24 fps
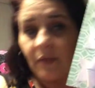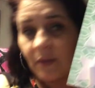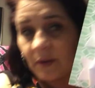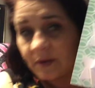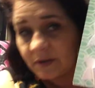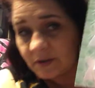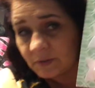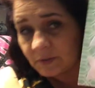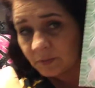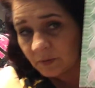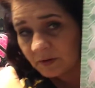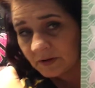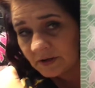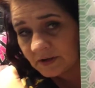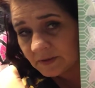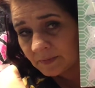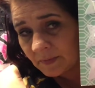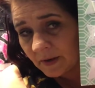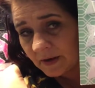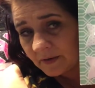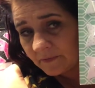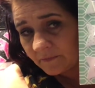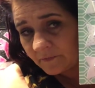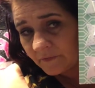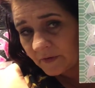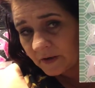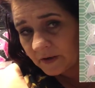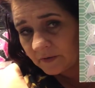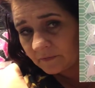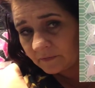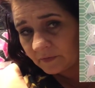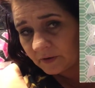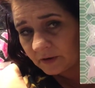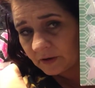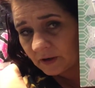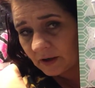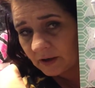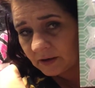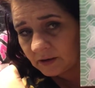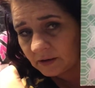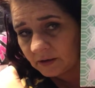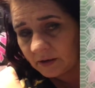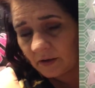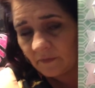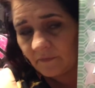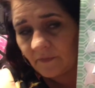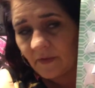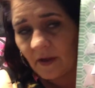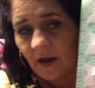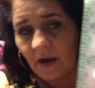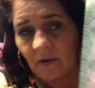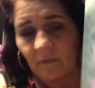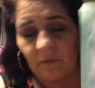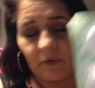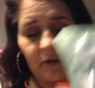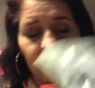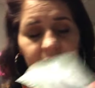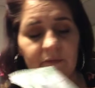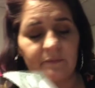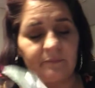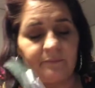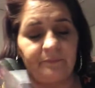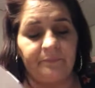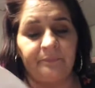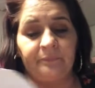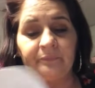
this one is my favorite. I love that one.